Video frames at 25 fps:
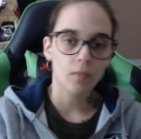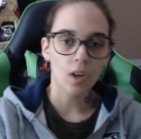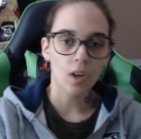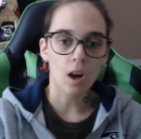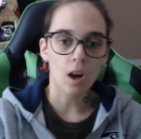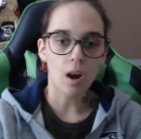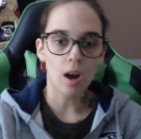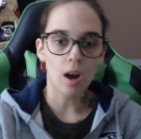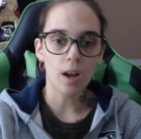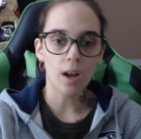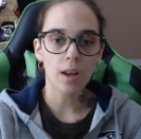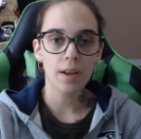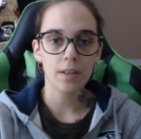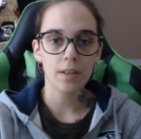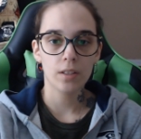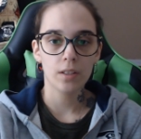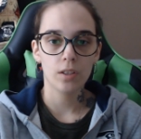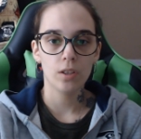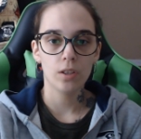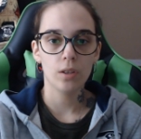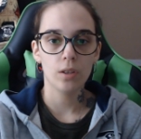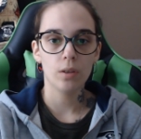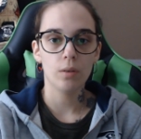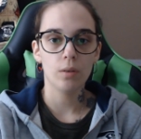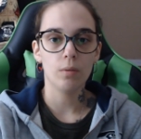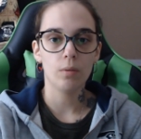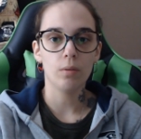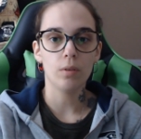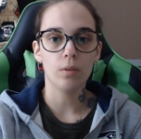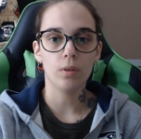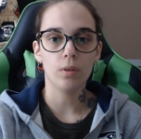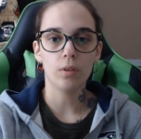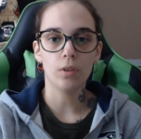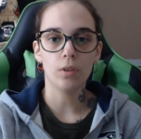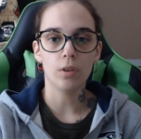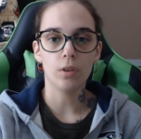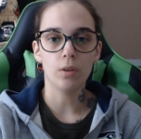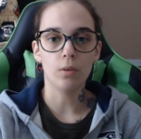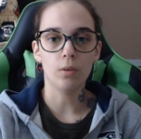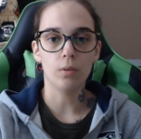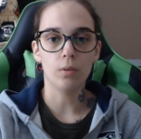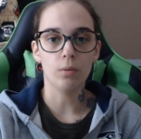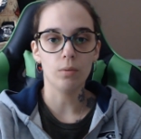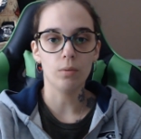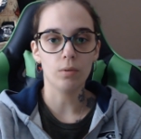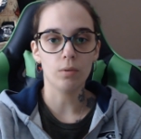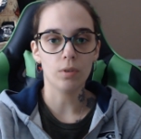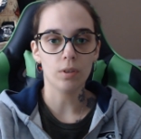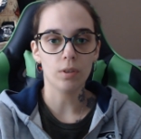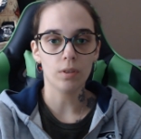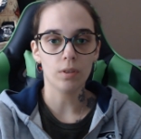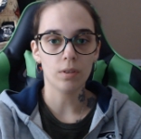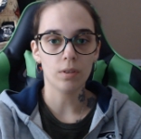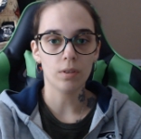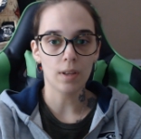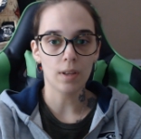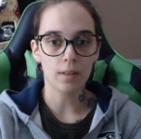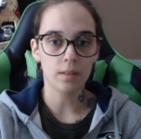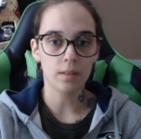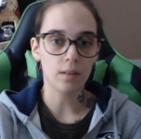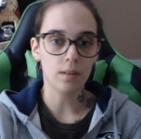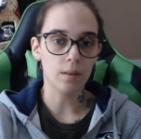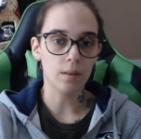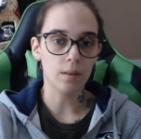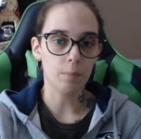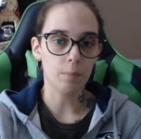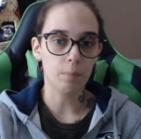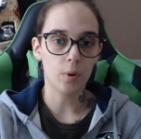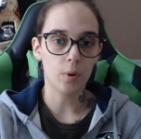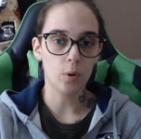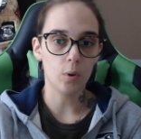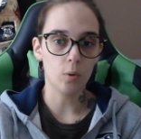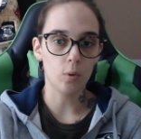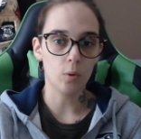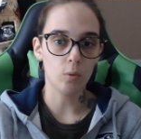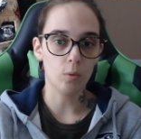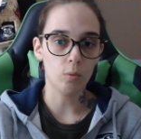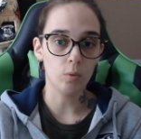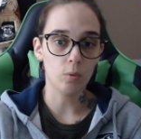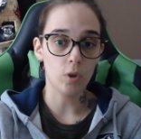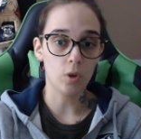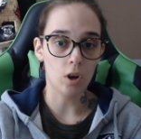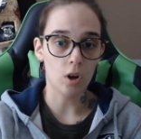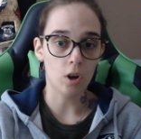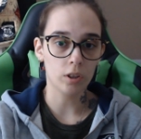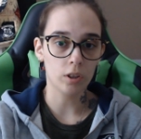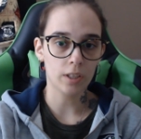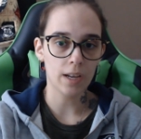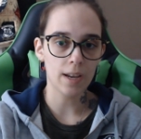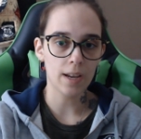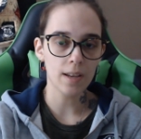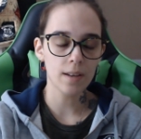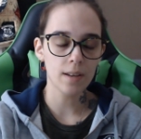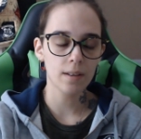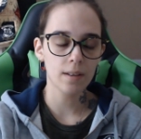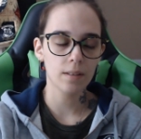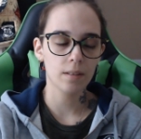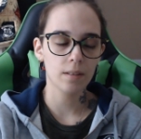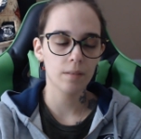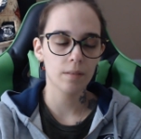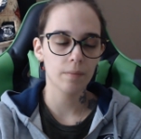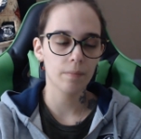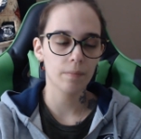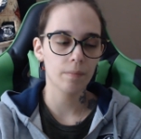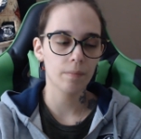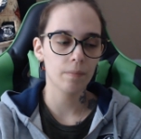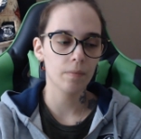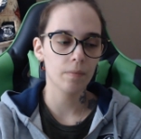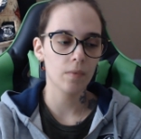I like to use centre pull yarn cakes,